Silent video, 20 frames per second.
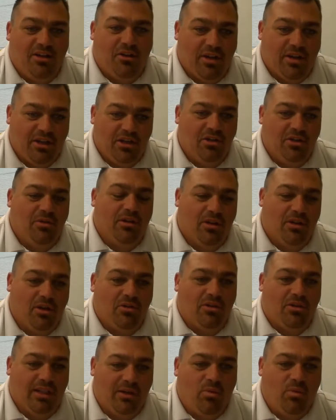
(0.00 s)
You can do it
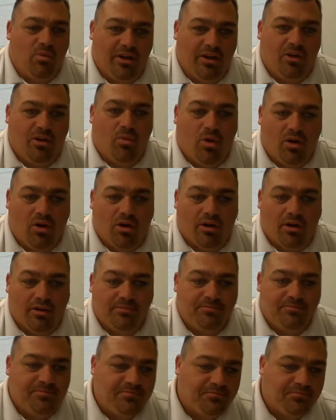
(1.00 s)
locally where you are.
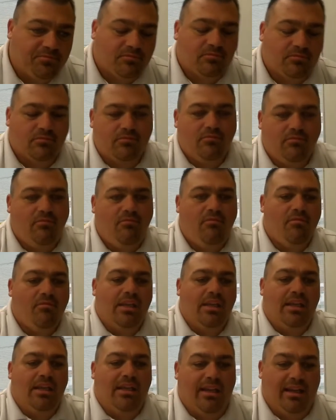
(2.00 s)

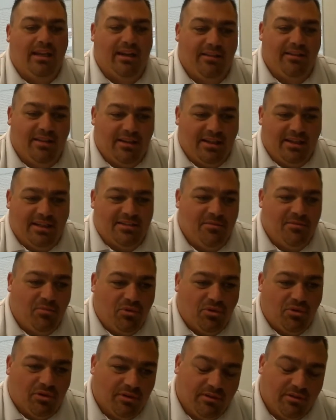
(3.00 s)
And I think that's
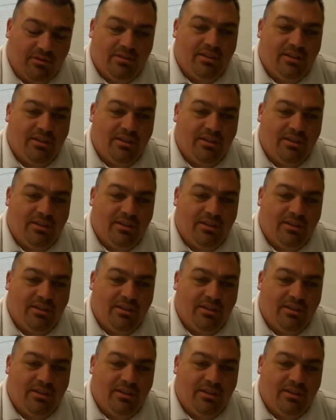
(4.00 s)
important.